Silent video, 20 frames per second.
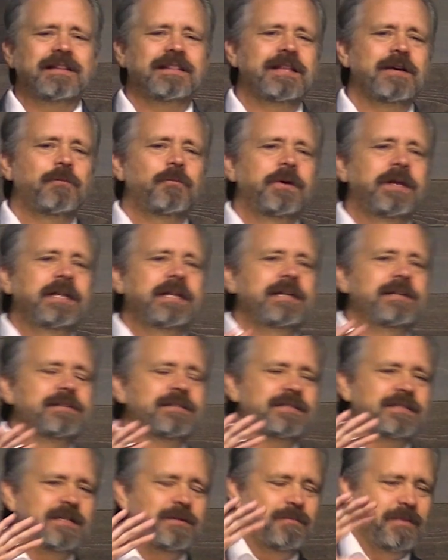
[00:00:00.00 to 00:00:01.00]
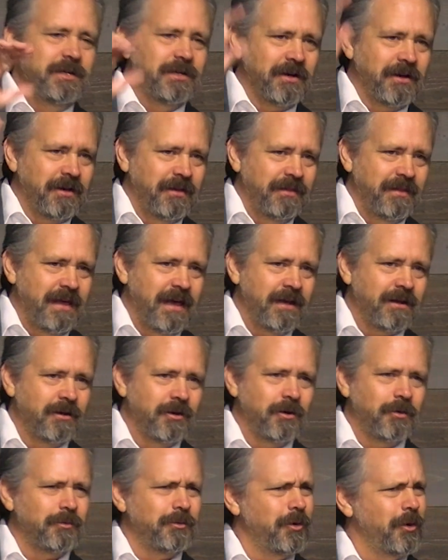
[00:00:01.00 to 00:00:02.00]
that we need to see beyond that and go,